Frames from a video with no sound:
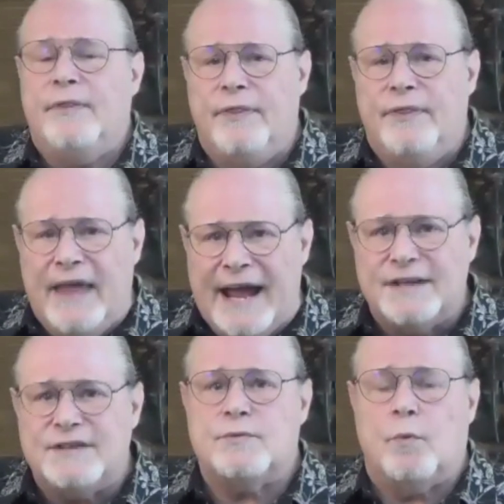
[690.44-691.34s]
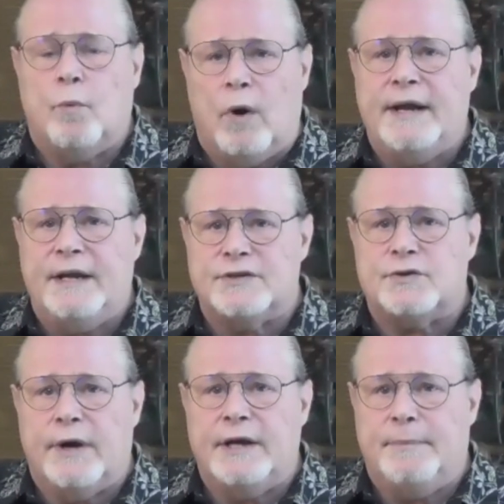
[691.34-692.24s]
that's what is
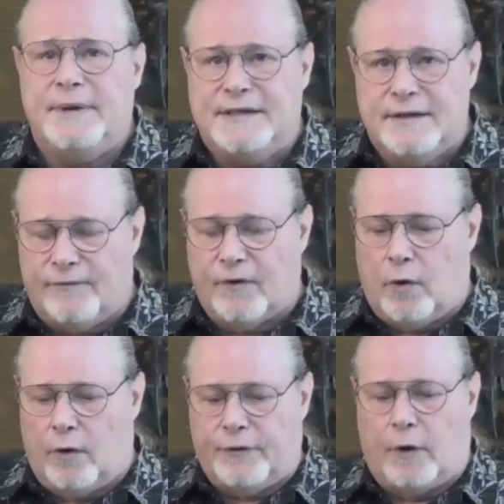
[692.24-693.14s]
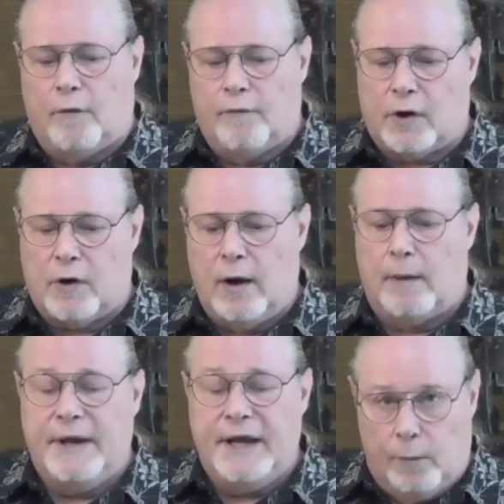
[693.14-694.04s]
going to be difficult to
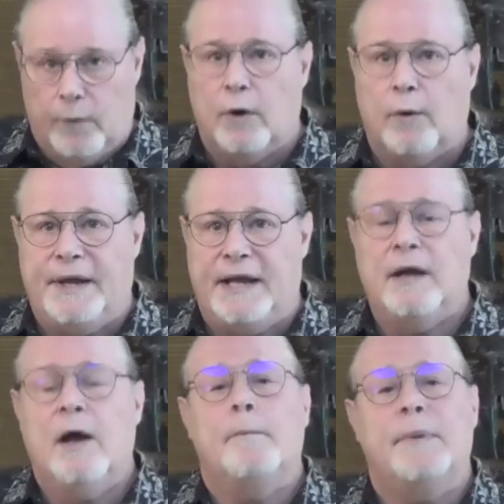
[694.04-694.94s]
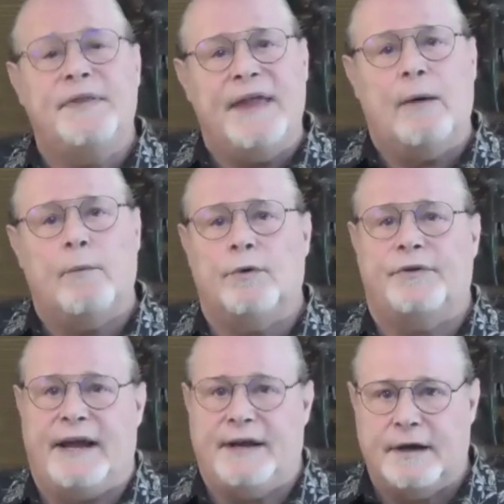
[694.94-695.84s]
overcome. It will be, but that will
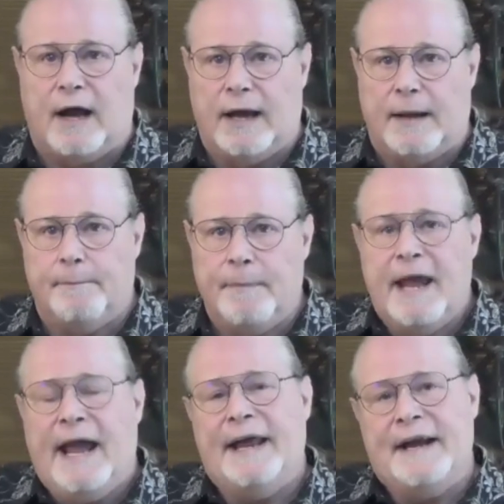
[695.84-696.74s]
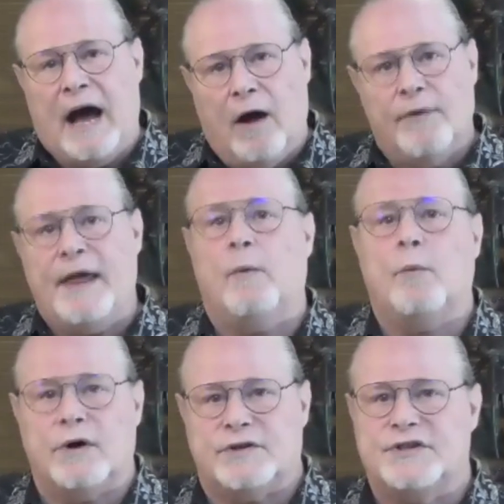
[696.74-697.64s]
take time. And how that
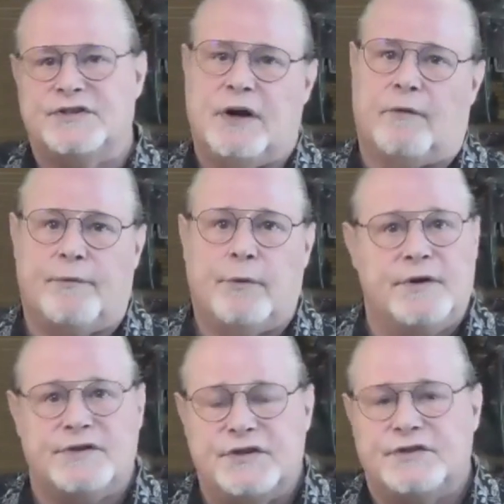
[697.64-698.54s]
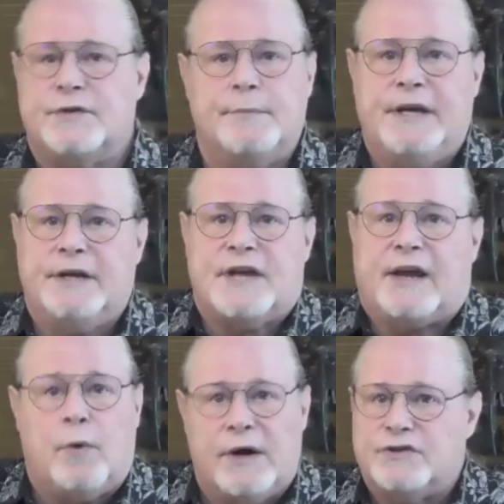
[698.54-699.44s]
works itself through the system is a
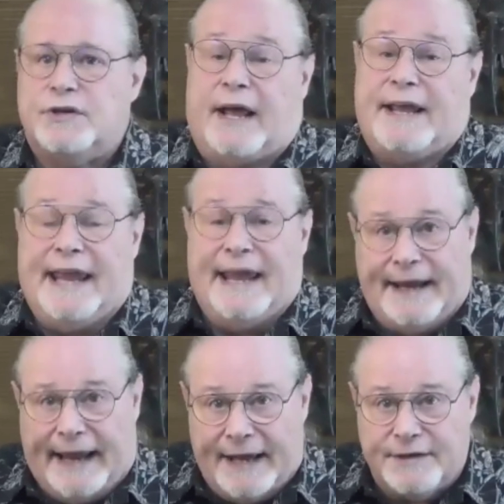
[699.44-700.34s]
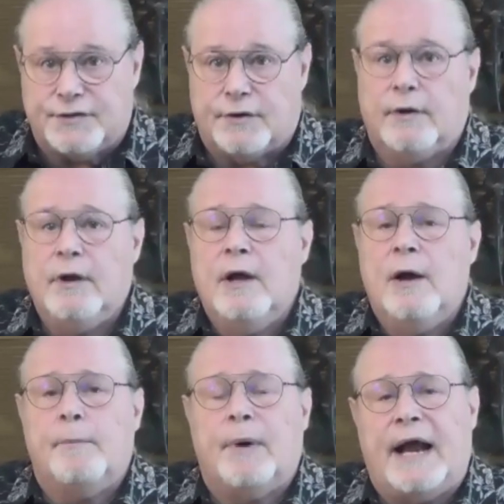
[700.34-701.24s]
question I can't answer.
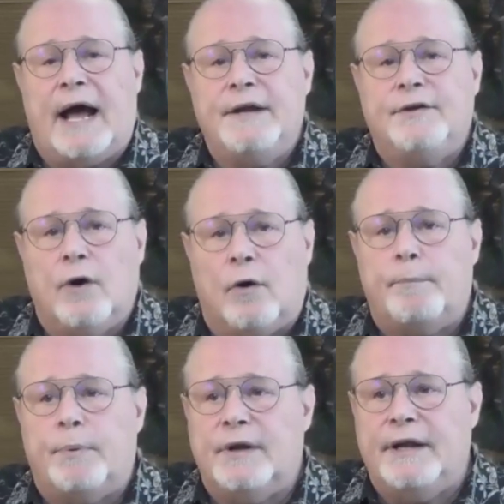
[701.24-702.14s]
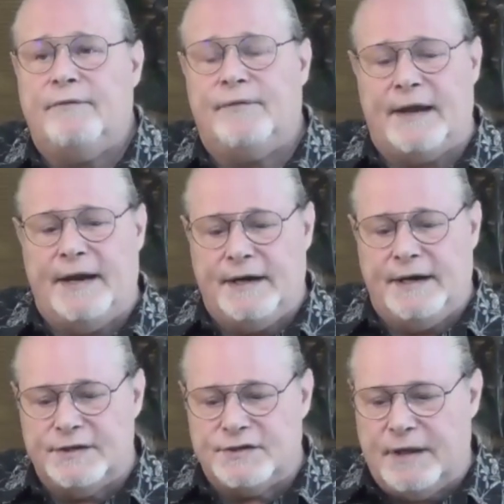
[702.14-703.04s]
But I don't believe that it
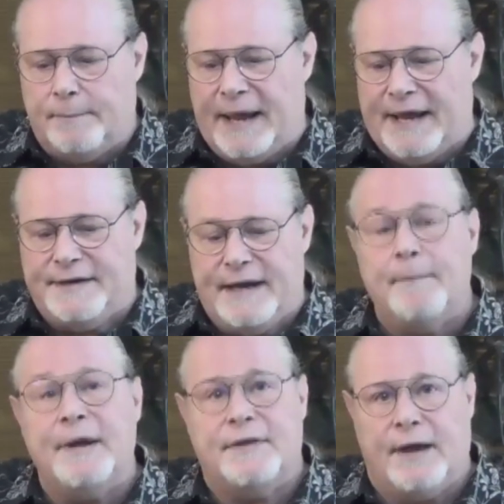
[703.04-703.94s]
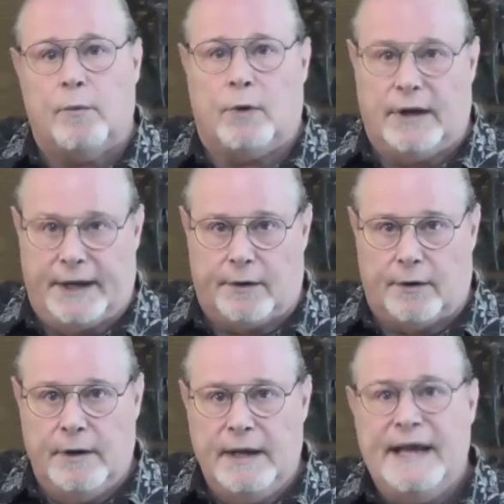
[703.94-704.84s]
is the pandemic that will
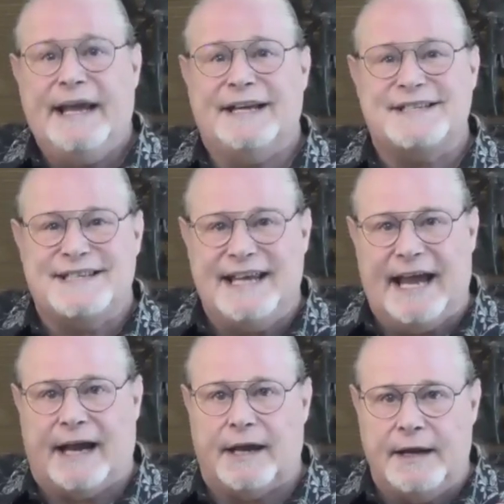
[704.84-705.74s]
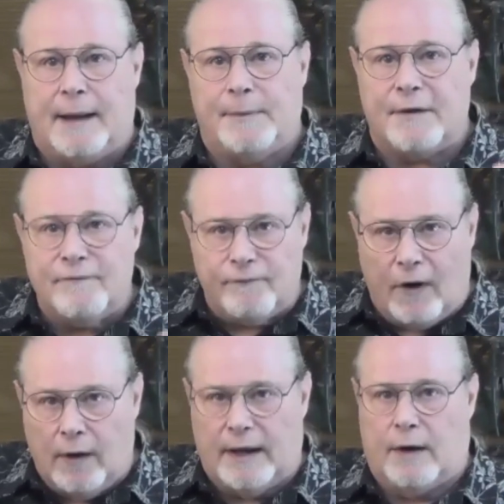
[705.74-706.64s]
linger. It's the economic
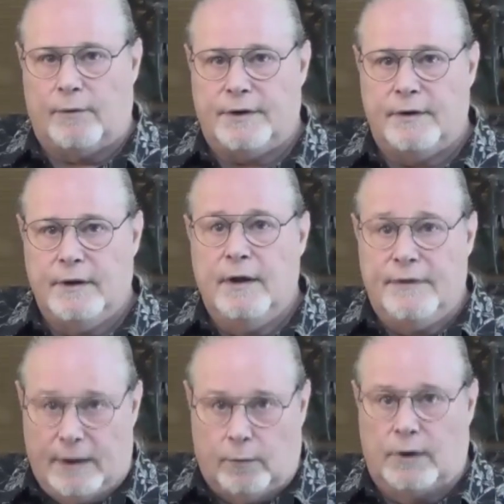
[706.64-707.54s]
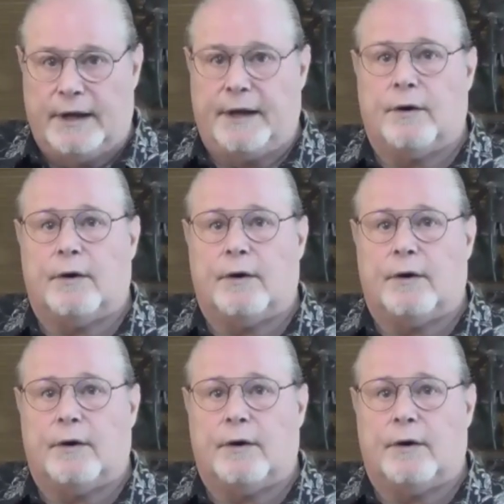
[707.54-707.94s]
fallout that will linger.